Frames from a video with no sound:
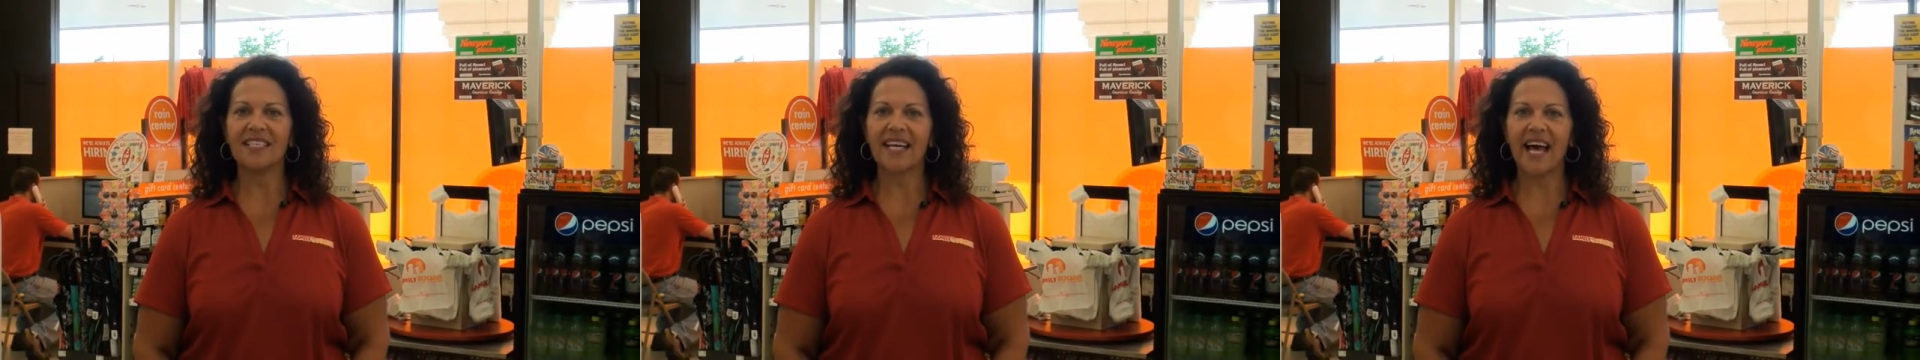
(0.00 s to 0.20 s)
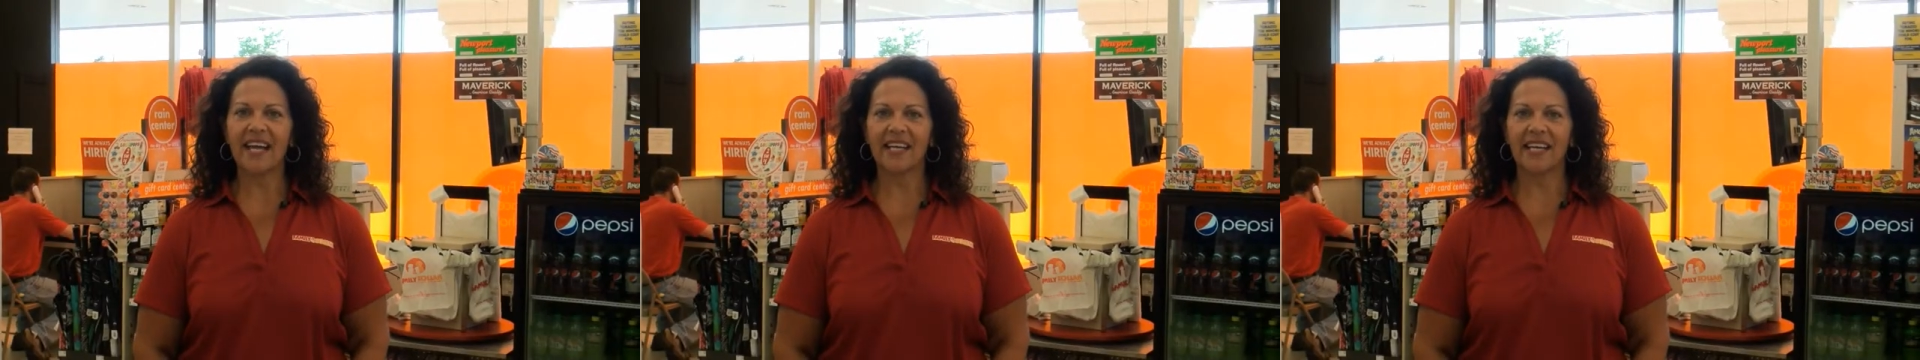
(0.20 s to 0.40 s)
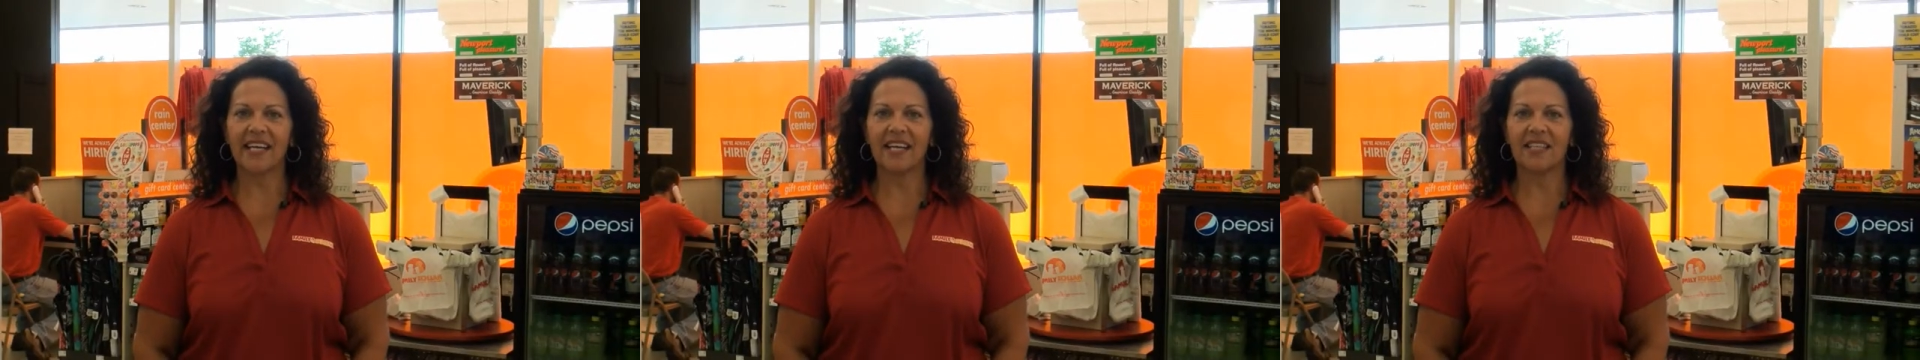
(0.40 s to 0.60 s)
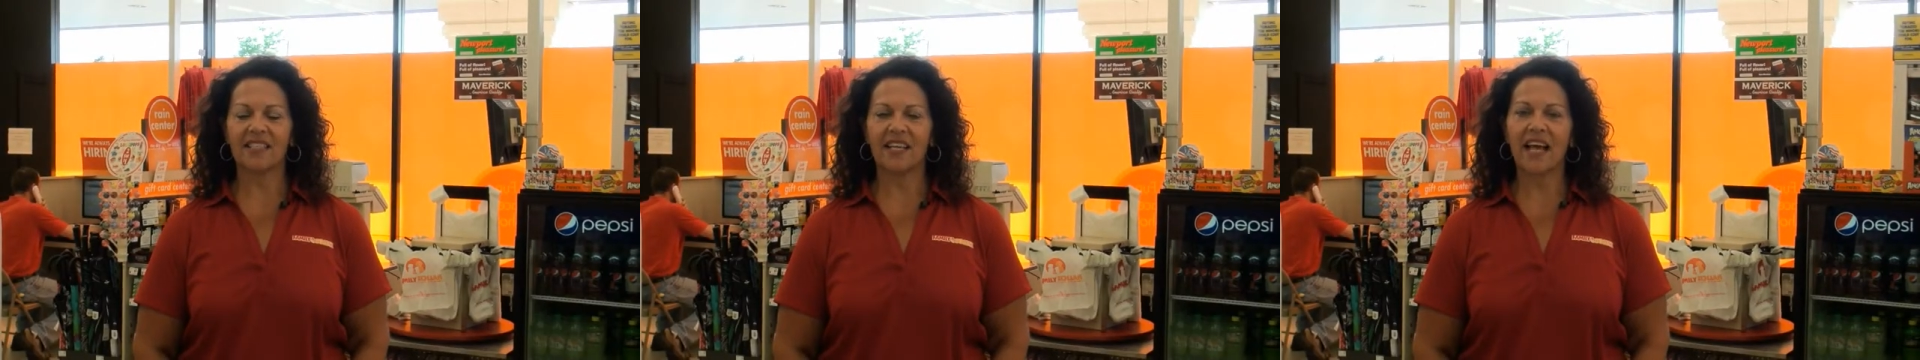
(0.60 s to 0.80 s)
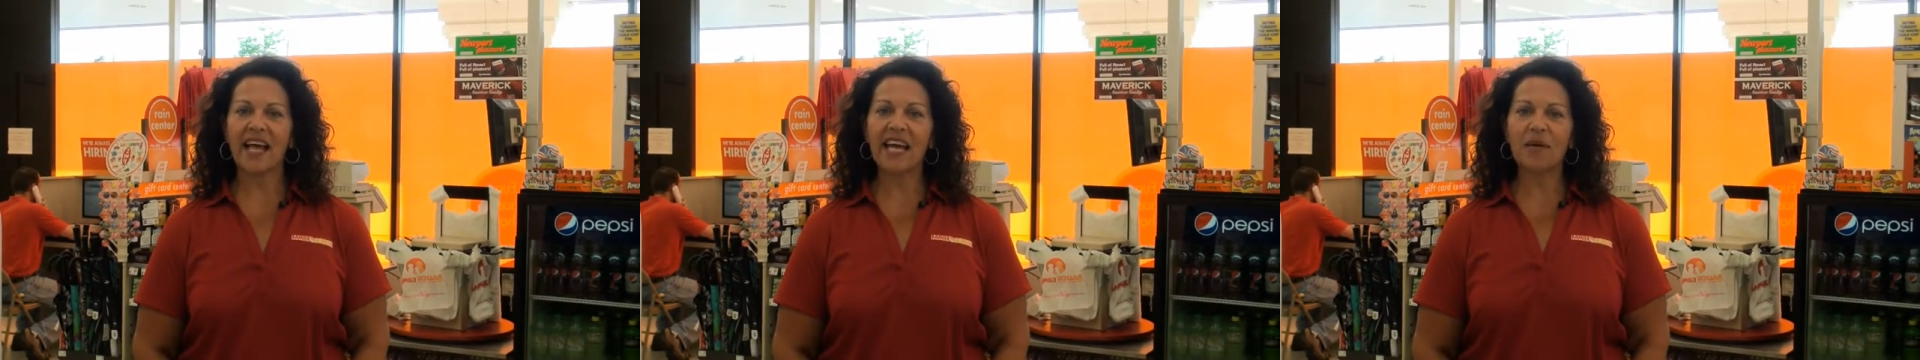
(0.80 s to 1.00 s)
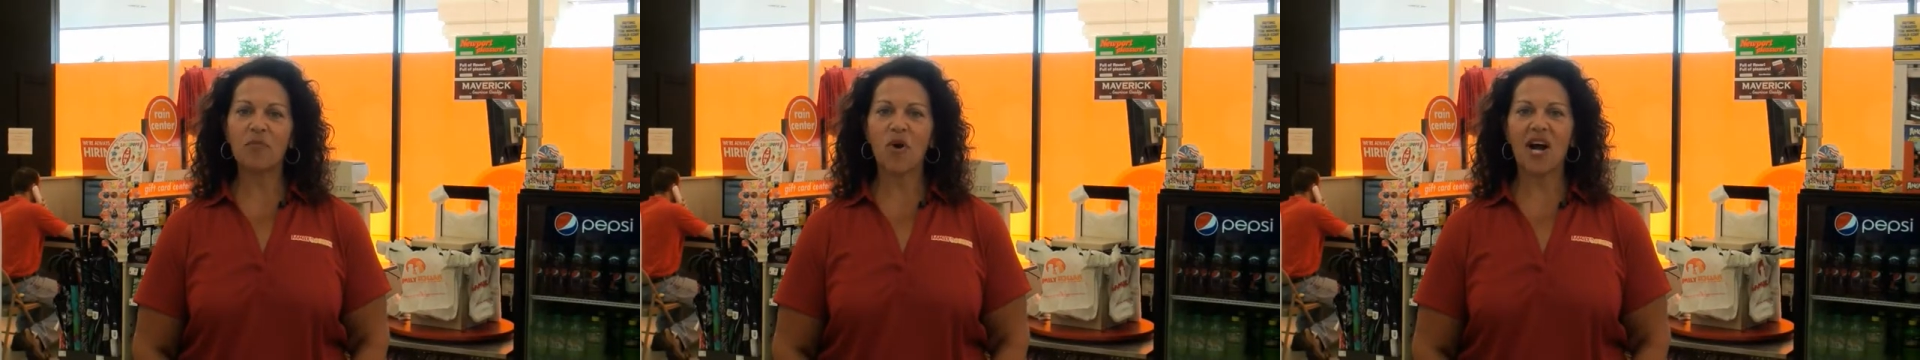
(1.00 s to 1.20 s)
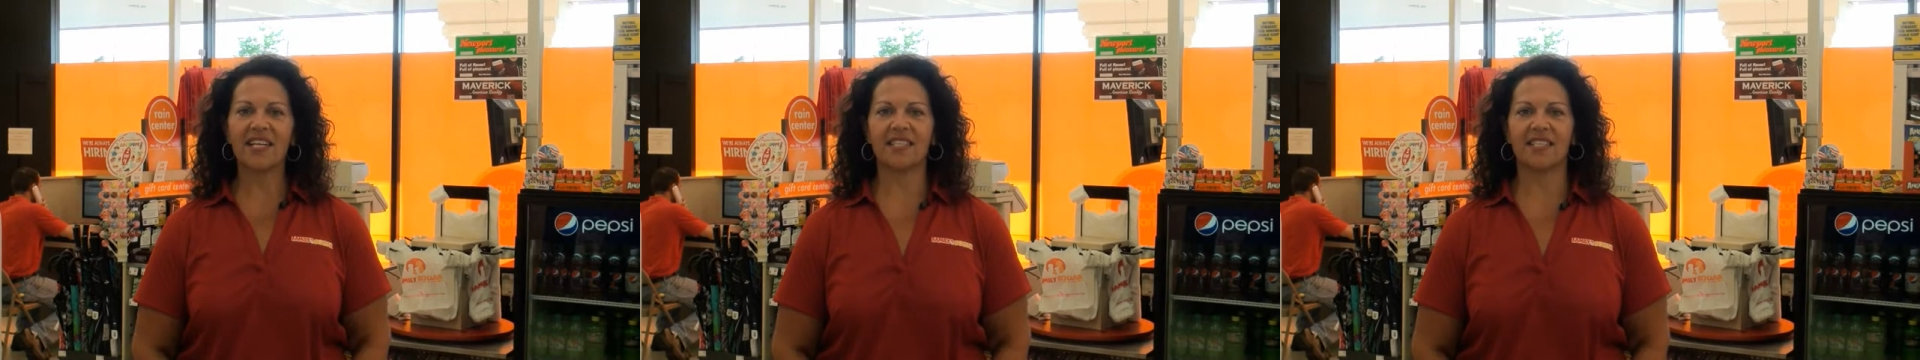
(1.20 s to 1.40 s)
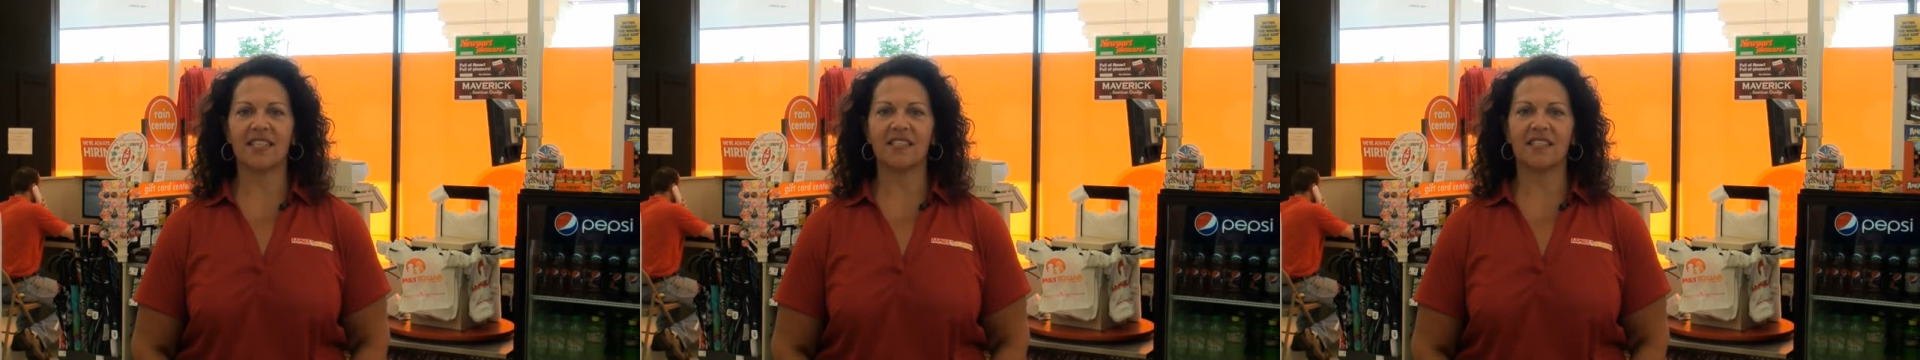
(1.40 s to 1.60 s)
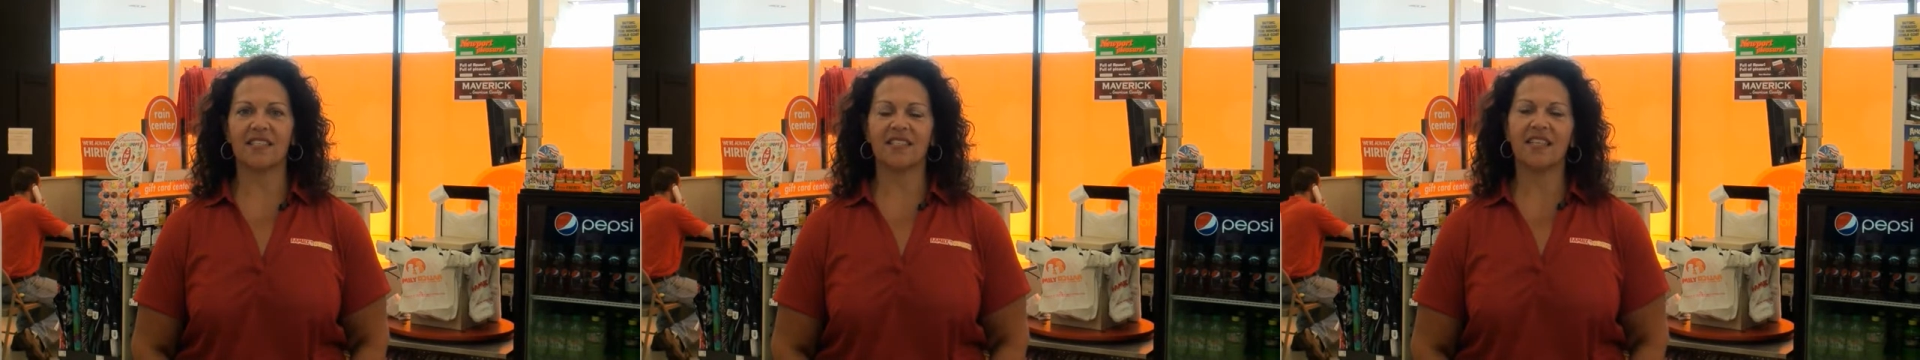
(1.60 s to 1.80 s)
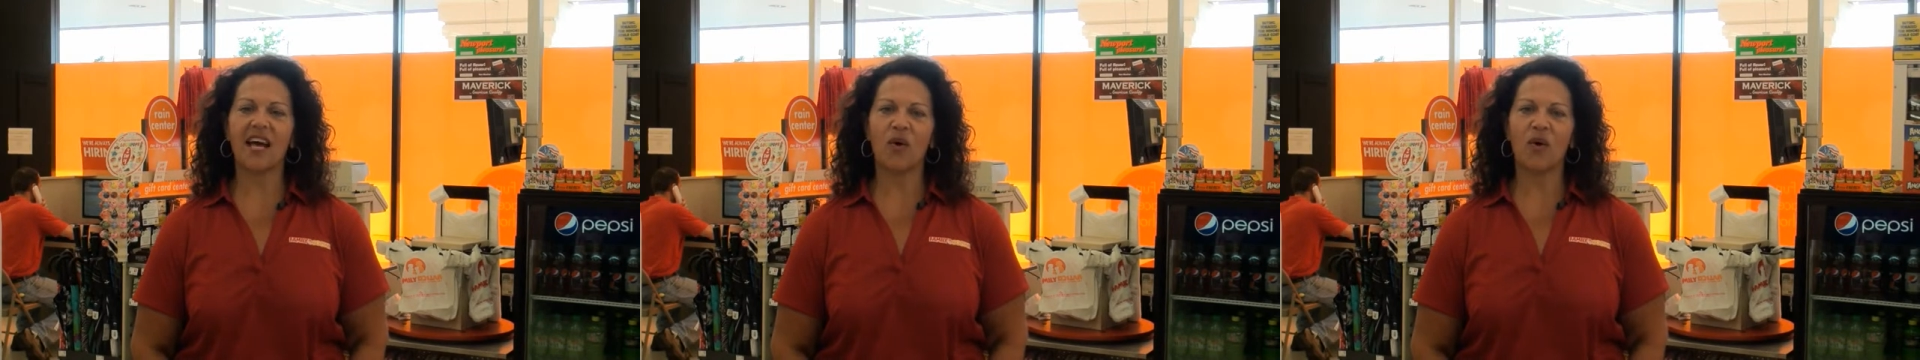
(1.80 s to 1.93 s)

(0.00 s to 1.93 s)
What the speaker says: techniques, and processes